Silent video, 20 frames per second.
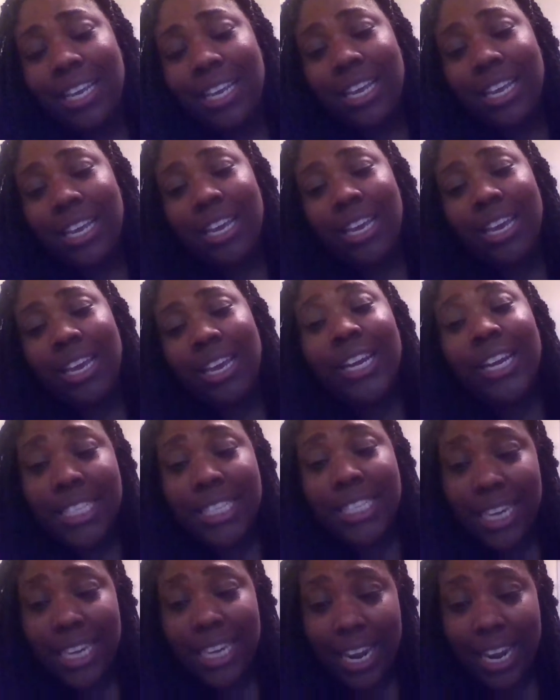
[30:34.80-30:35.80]
here to
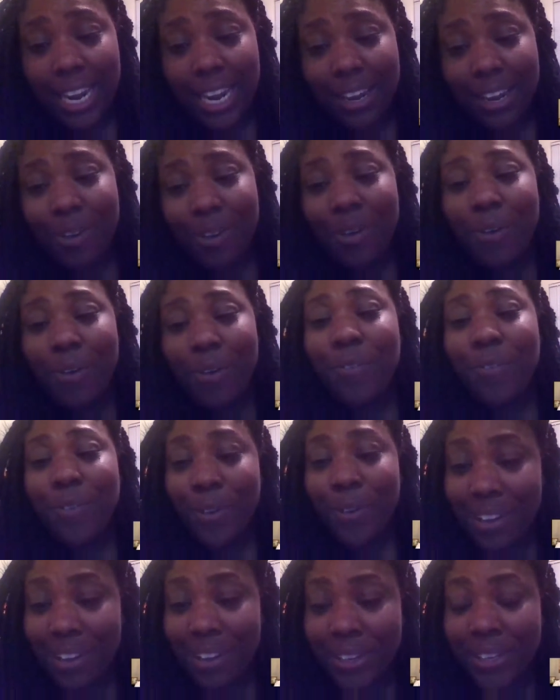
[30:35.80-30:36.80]
stay forever.